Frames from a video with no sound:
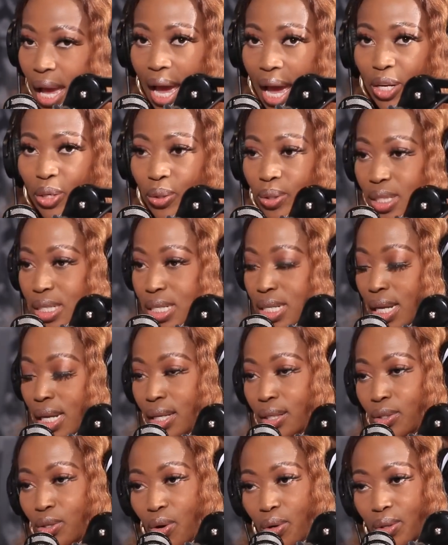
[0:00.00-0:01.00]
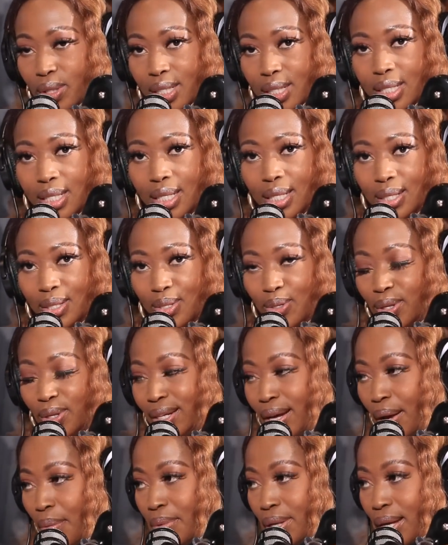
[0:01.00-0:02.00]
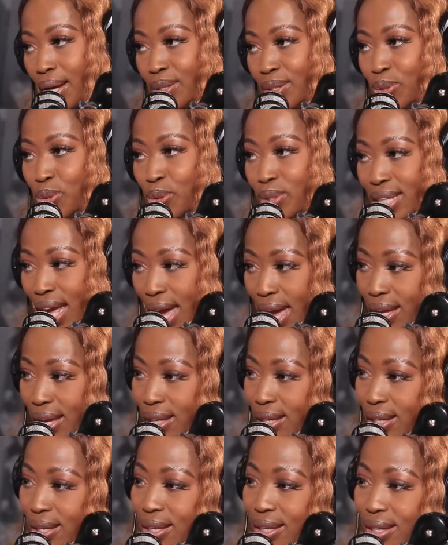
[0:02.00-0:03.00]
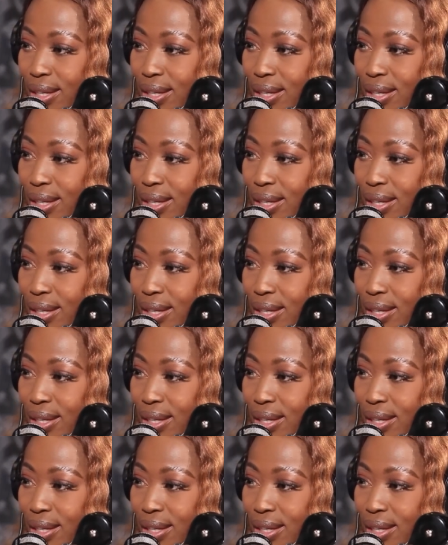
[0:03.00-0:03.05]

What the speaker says: and you're just like, yo, this thing is not coming out today?